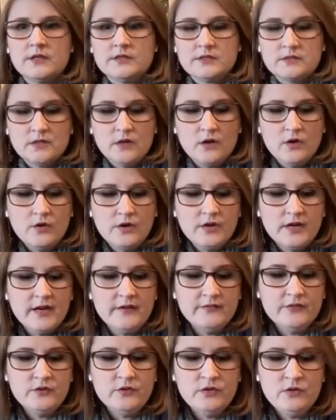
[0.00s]
So good
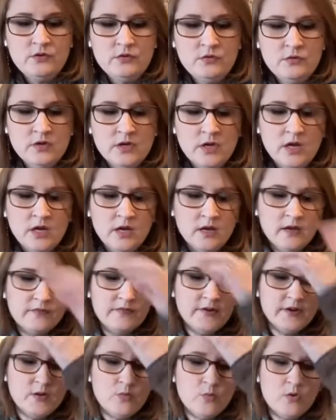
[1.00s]
afternoon. A
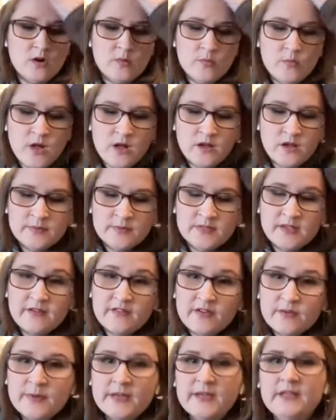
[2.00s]
very warm welcome to
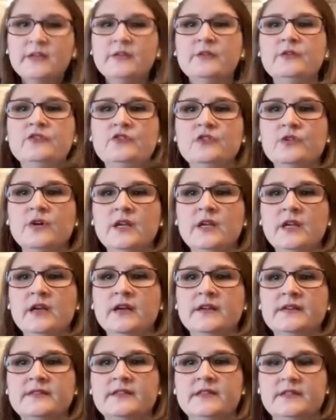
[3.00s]
everybody who's joining
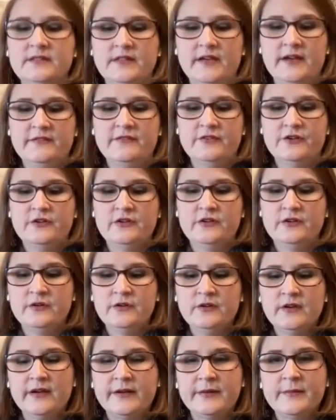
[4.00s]
us this
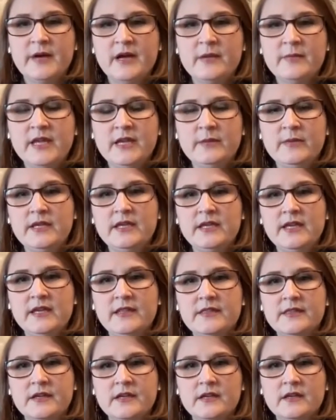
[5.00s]
afternoon. I'm Amy
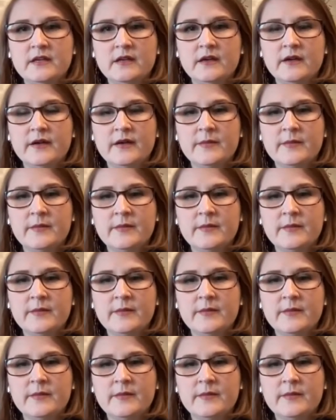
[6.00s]
Keithan.